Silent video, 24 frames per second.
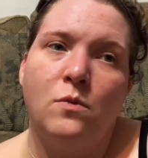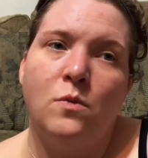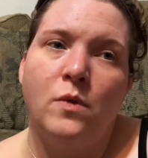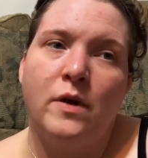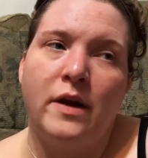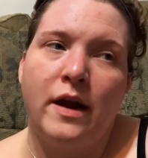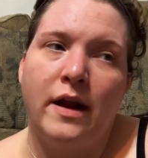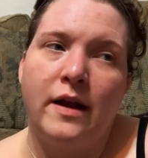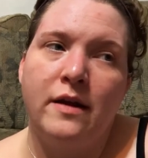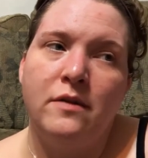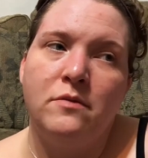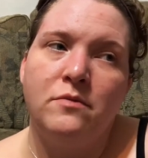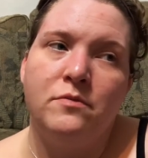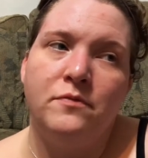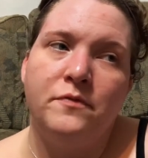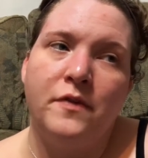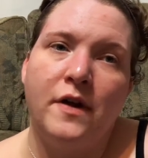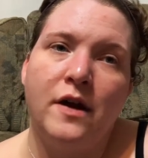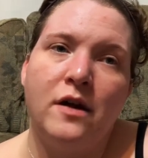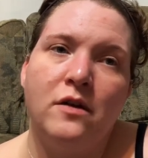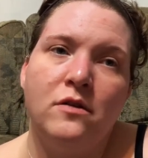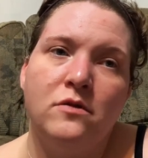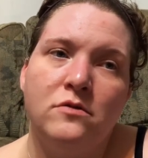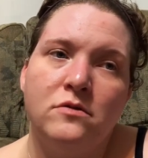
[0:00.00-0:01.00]
when I
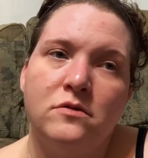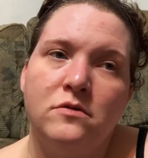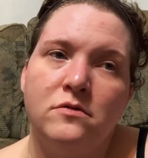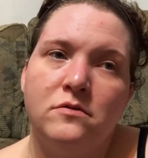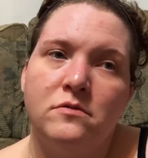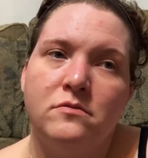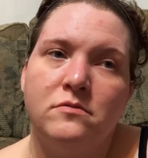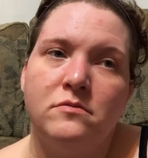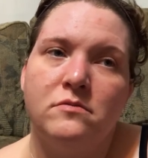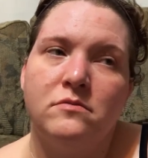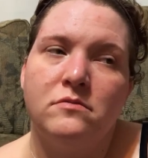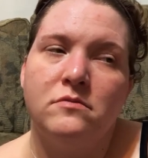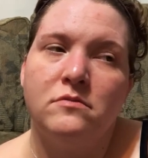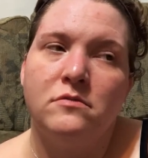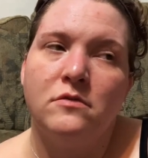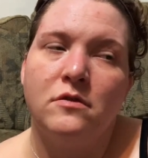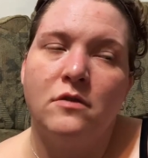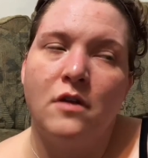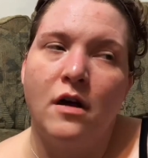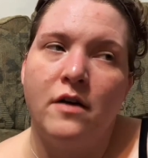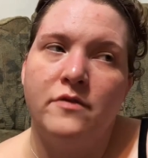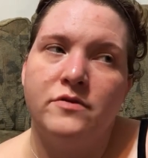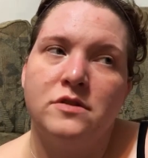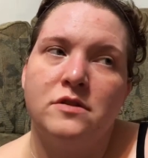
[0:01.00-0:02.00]
found
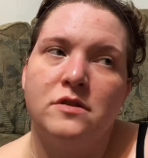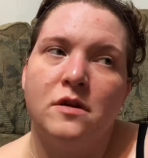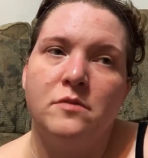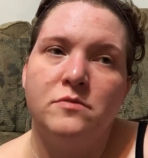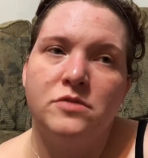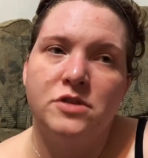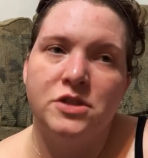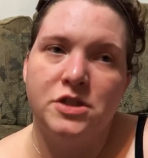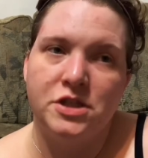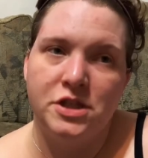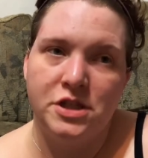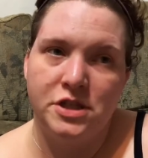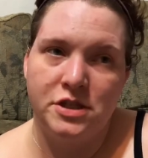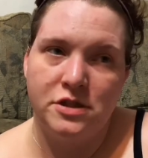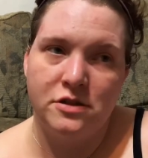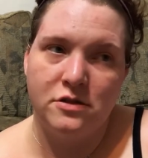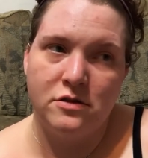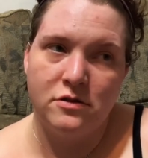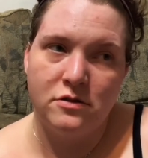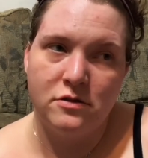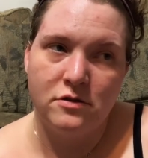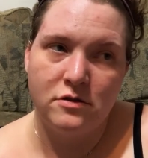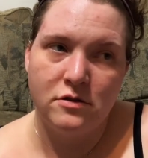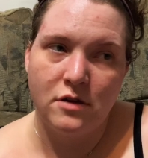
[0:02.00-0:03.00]
the law of
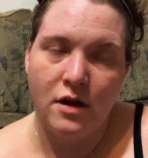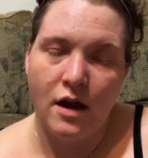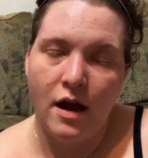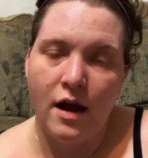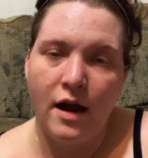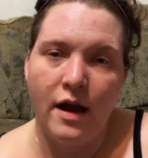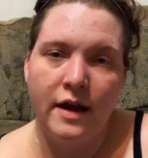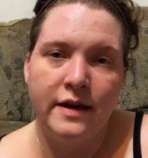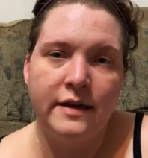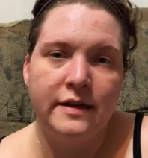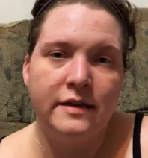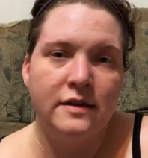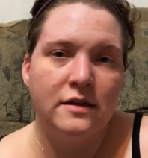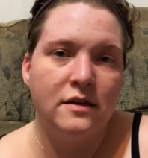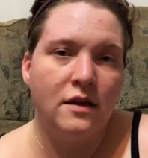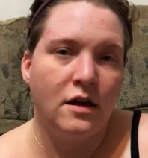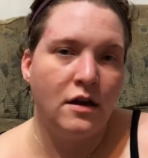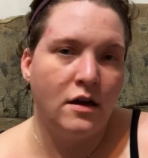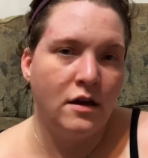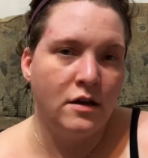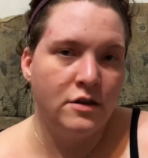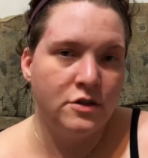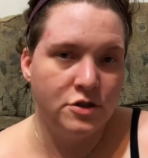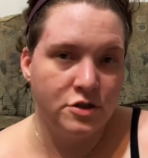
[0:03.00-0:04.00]
assumption, I
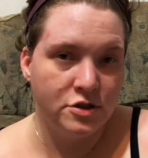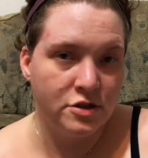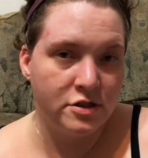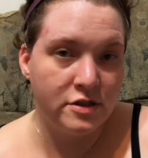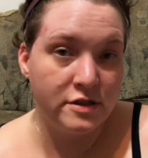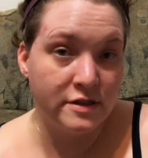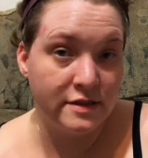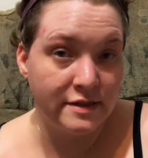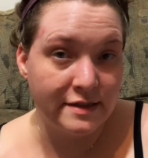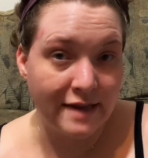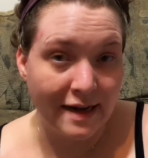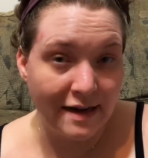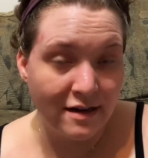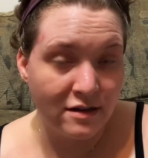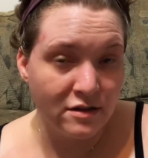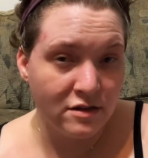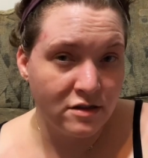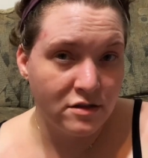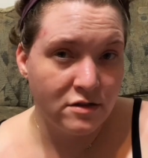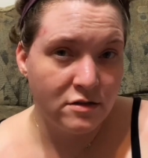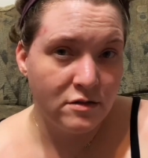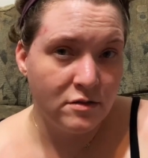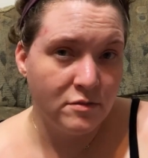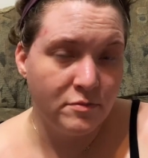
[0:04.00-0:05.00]
didn't
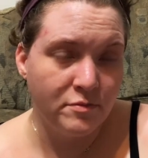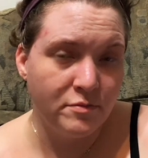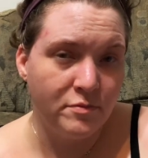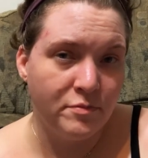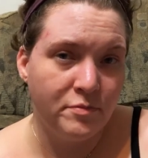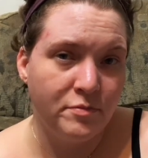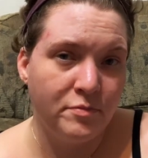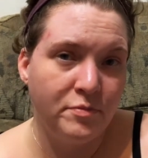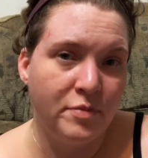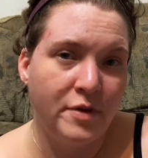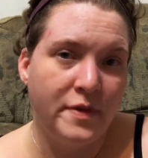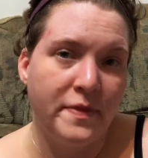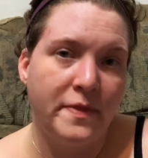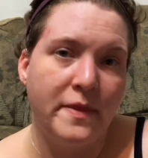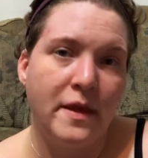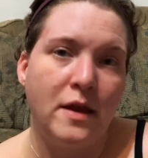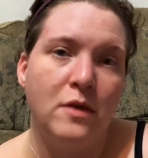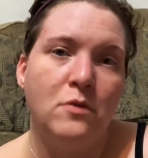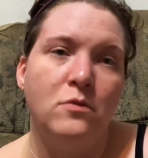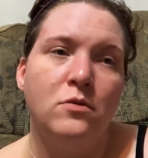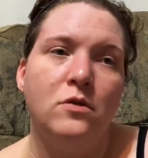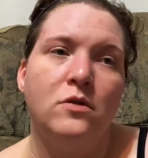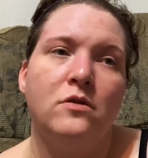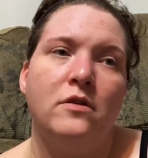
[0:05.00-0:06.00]
understand, but
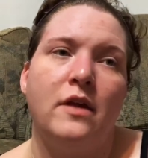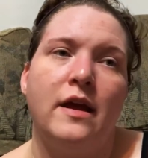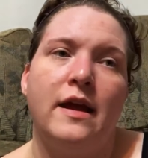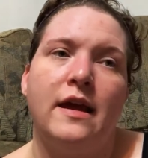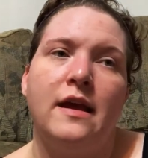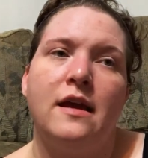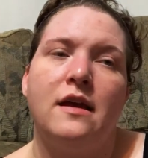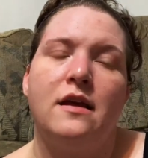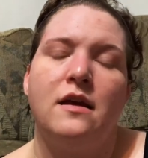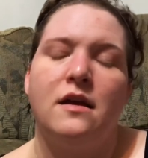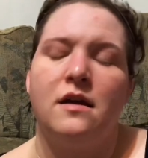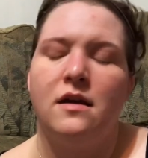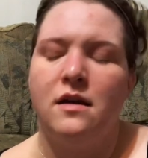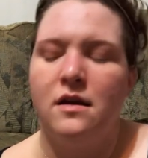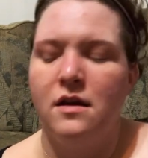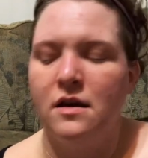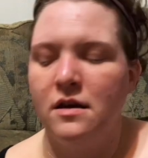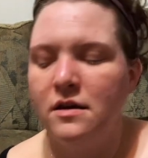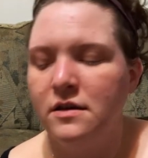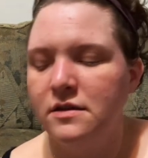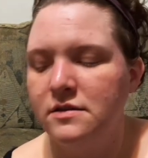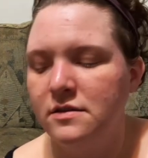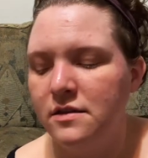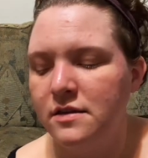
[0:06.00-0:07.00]
they were like,
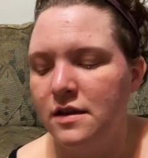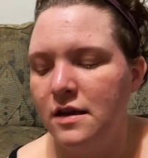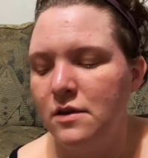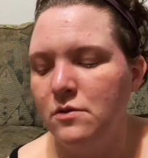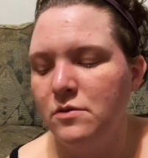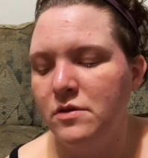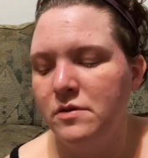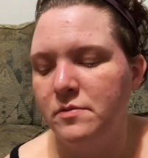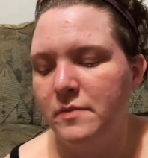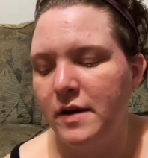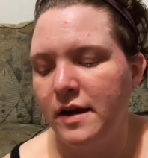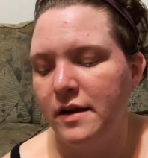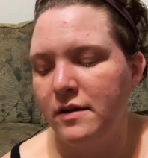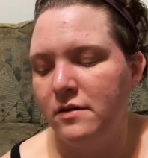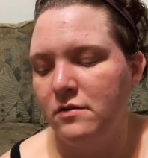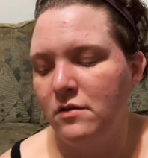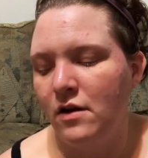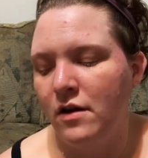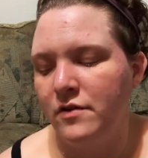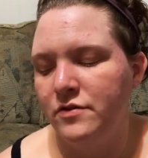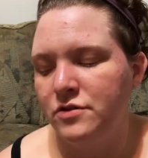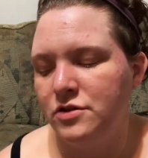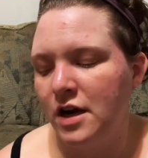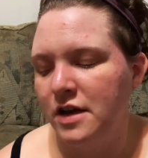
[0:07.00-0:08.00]
because the thing with my
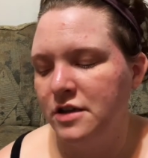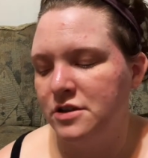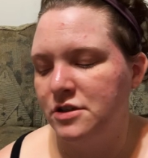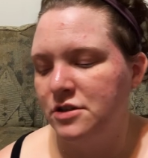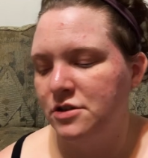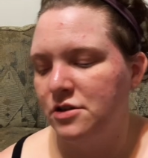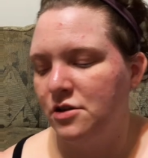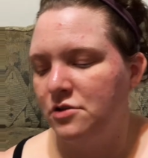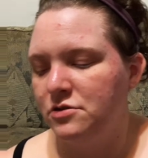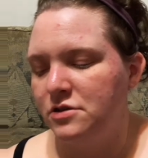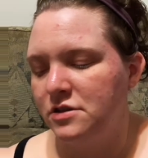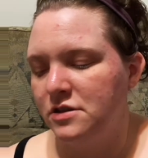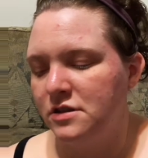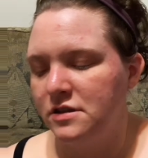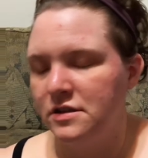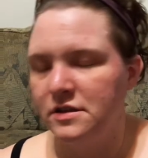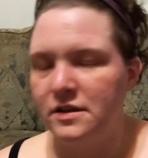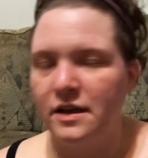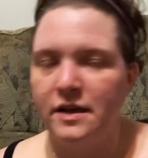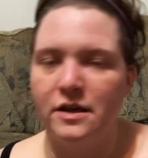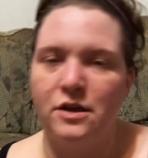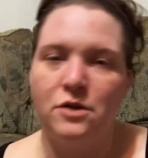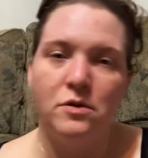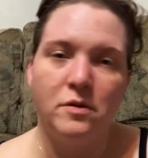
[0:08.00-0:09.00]
law of attraction coaches
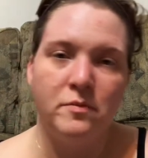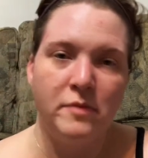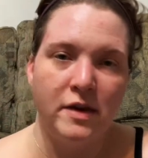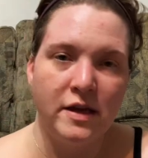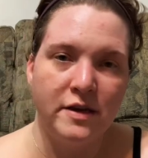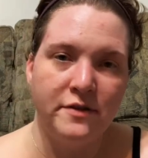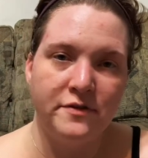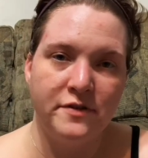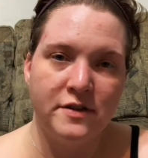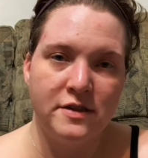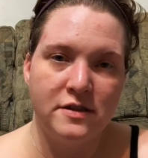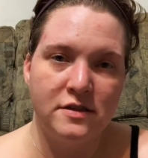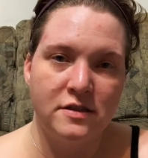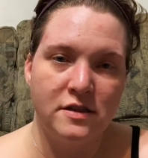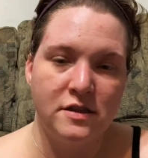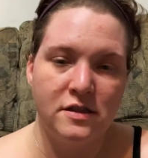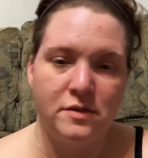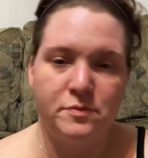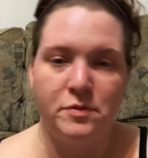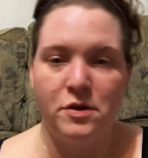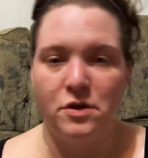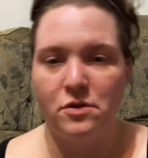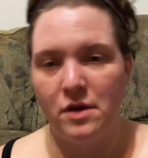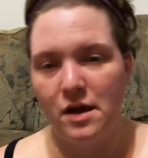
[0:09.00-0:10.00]
is like, you can manifest
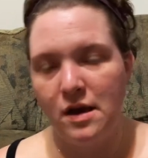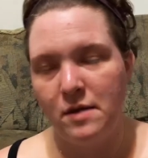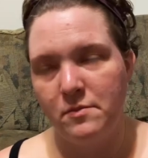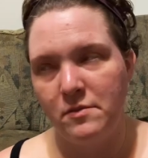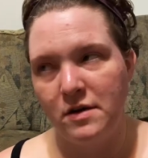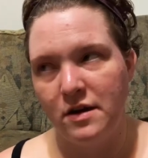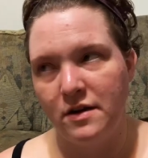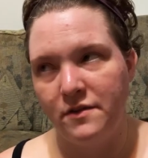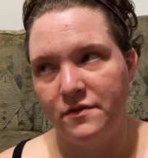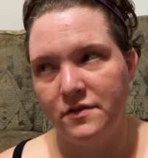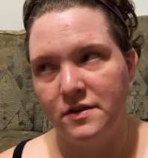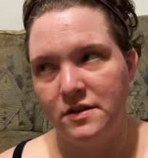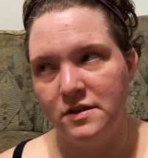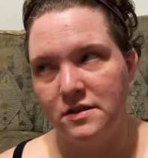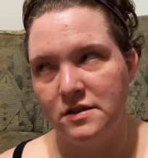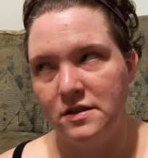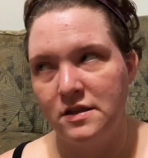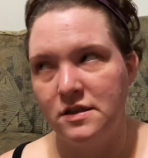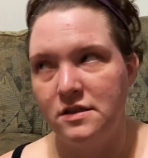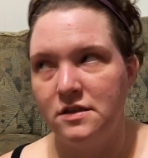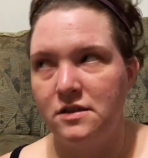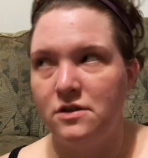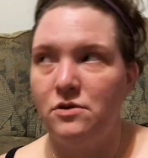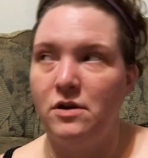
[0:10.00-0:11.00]
this, but you can't
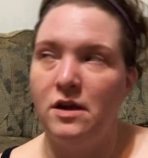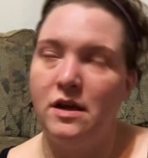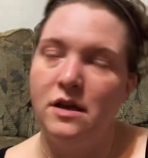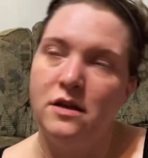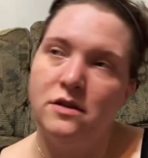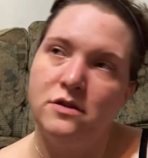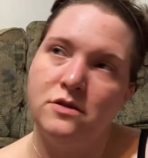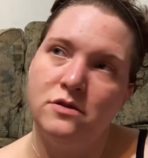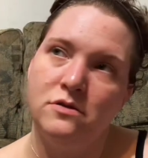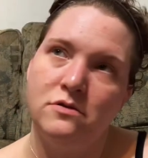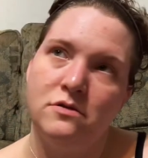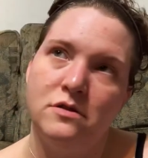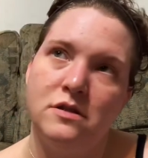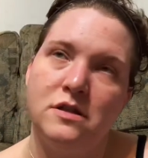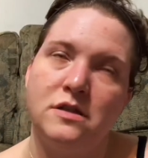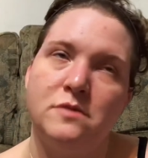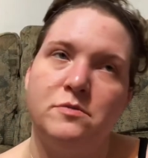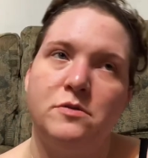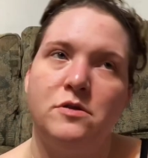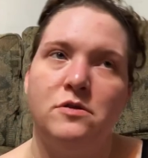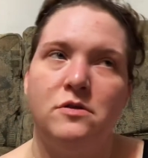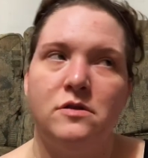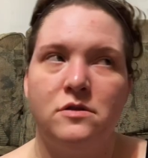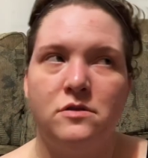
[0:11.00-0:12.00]
manifest this, and you can't do
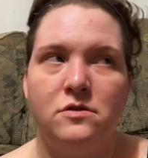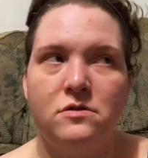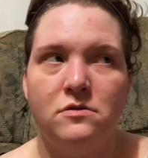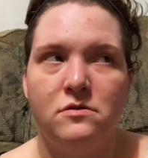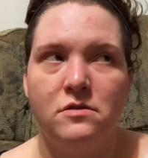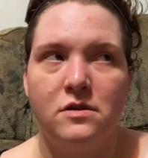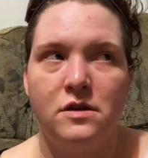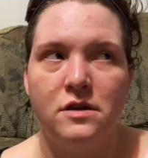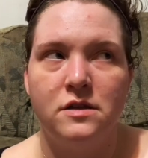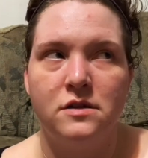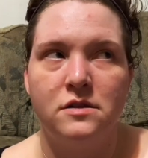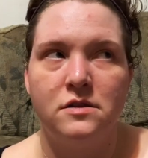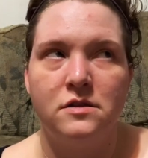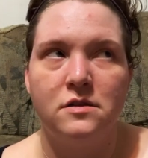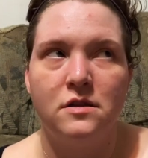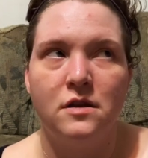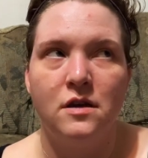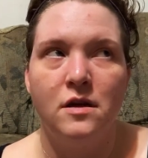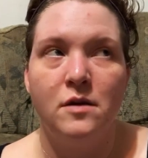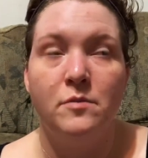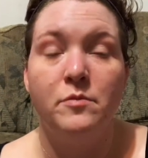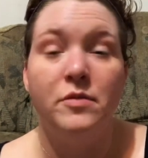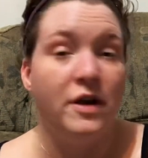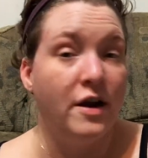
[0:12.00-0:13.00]
this, but you can do this.
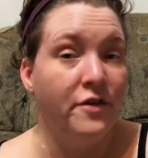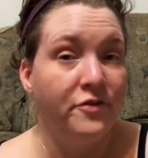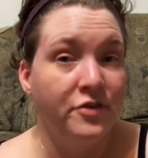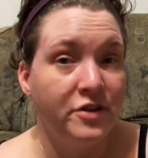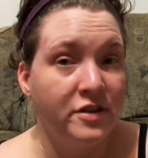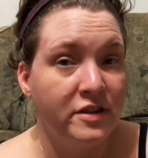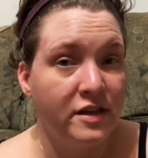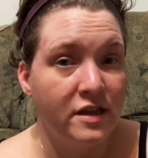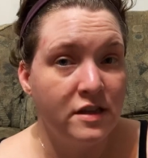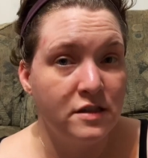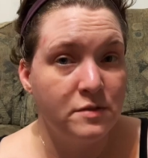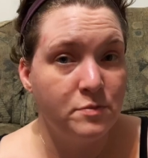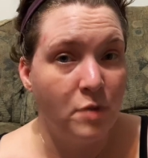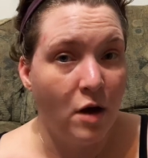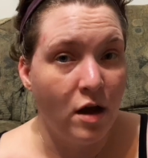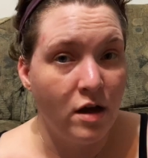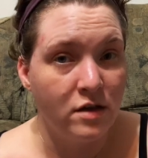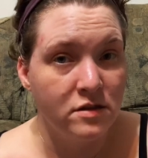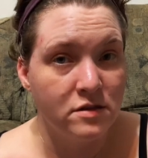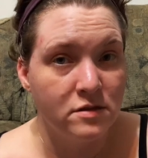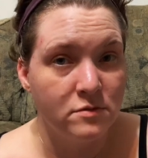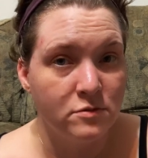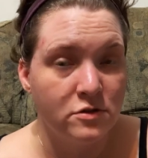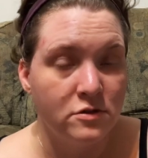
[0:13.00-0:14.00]
But everything's
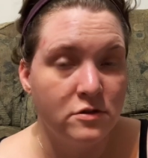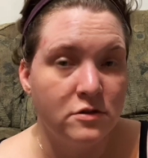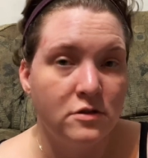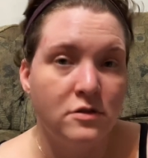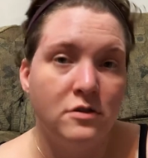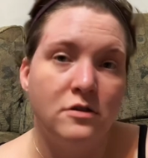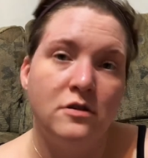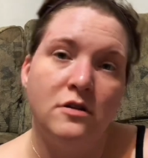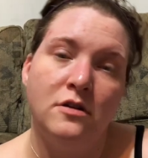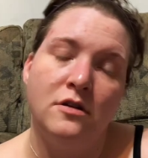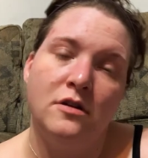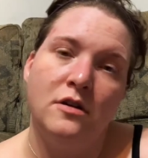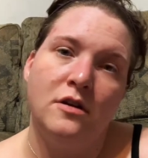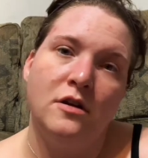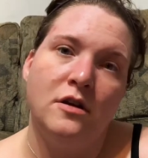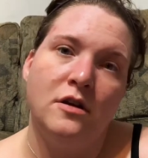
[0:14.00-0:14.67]
possible.